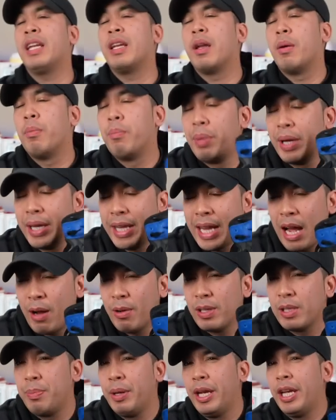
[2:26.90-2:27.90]
it, but
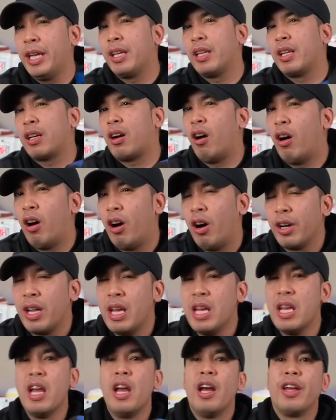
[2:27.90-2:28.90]
now it's being called
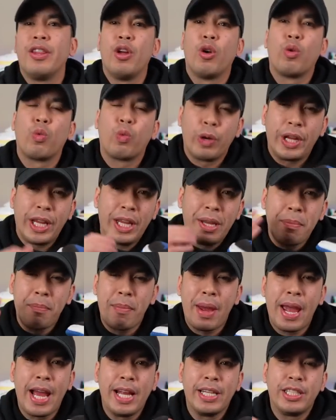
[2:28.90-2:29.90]
the
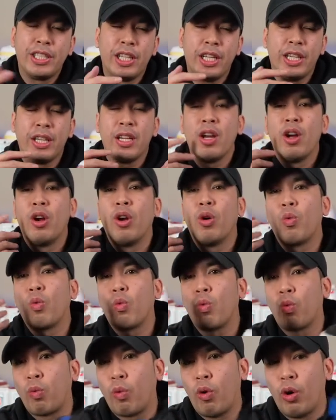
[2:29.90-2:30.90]
reimagined
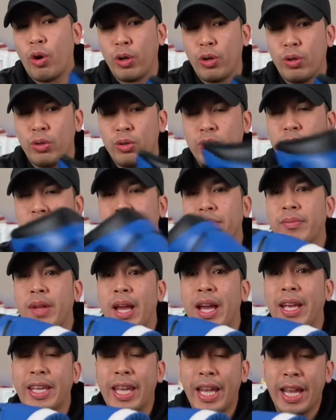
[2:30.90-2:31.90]
Royals.
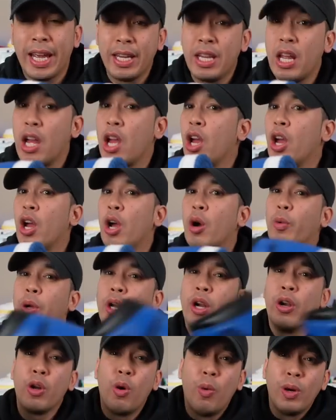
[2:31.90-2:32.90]
Again,
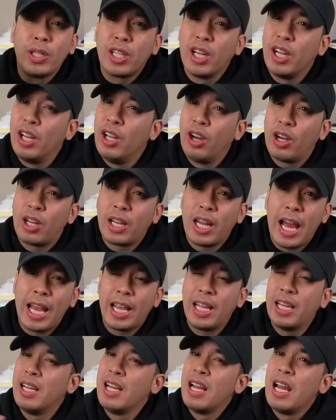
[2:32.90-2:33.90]
we don't know what's gonna look
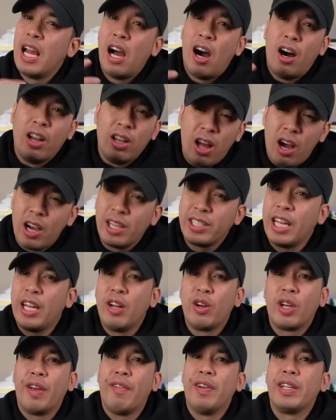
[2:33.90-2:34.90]
like. As long as they
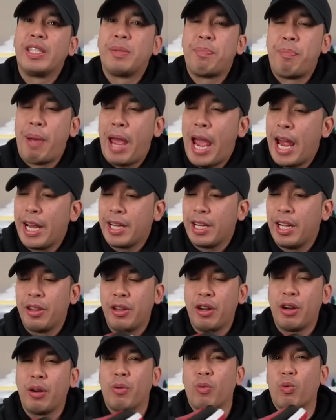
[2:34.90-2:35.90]
don't give us patent
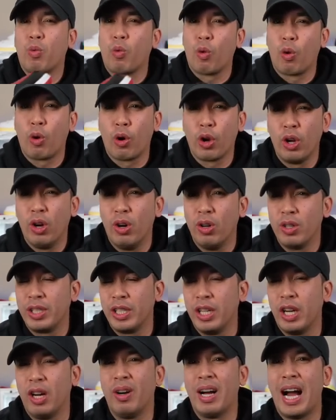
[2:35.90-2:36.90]
leather
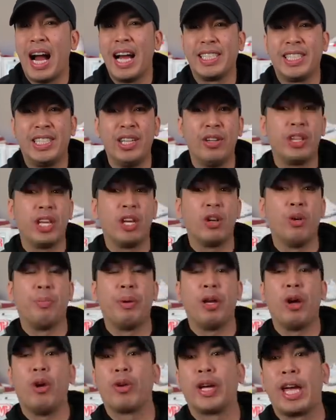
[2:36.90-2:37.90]
Royals, you know, I still think it'll
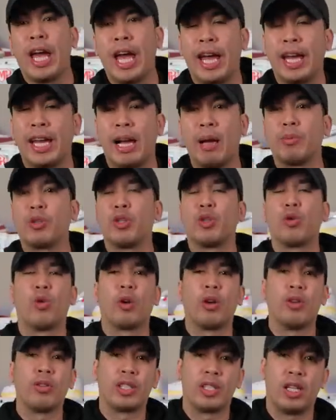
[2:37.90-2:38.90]
be okay. I'm
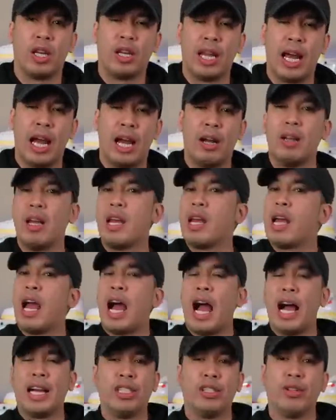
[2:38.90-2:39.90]
sure it'll sell out.
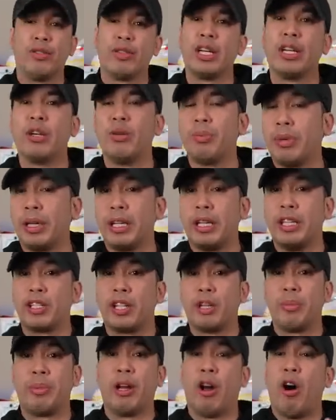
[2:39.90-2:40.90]
I just don't think it'll be, it's
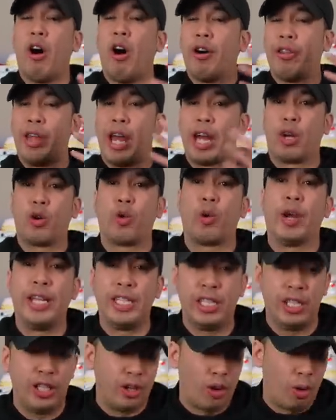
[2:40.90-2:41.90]
gonna be all that
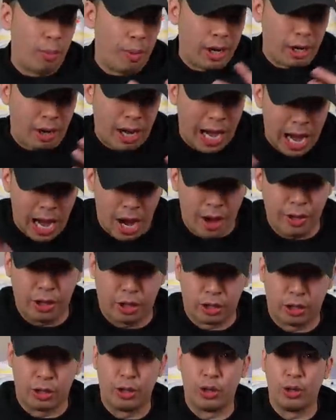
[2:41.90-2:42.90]
crazy, no matter how
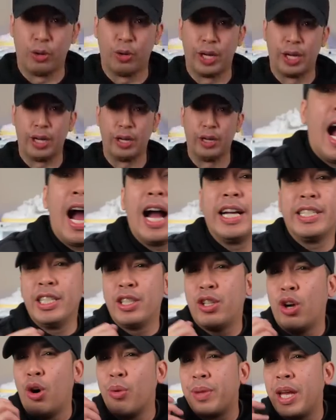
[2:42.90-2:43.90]
they're gonna do it. I
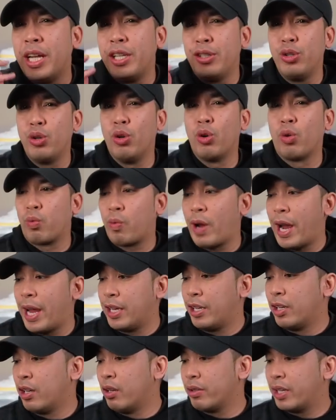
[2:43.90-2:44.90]
just hope they do it
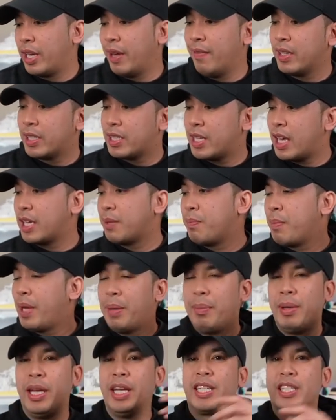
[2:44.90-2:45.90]
right. You know, give us like
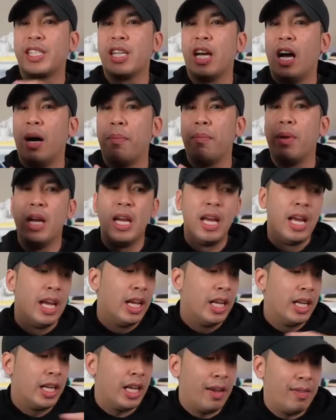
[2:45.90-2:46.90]
maybe some,
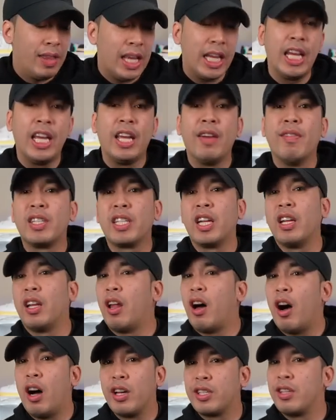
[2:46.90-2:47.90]
if they can give us a
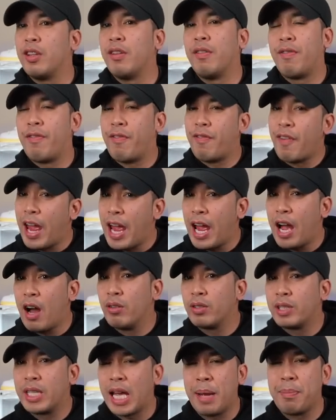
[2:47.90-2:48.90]
lost and
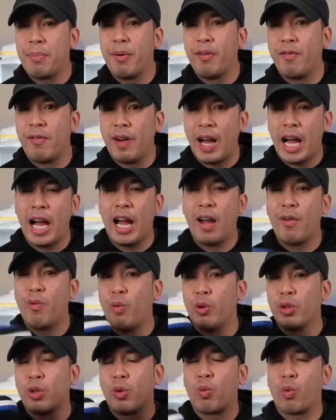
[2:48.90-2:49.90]
found type of vibe
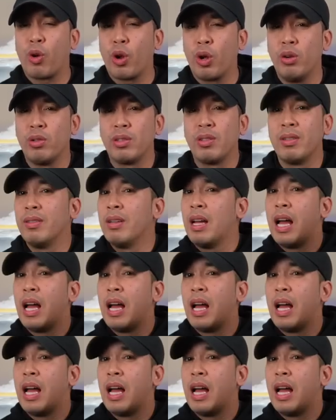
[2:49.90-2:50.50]
with the Royals,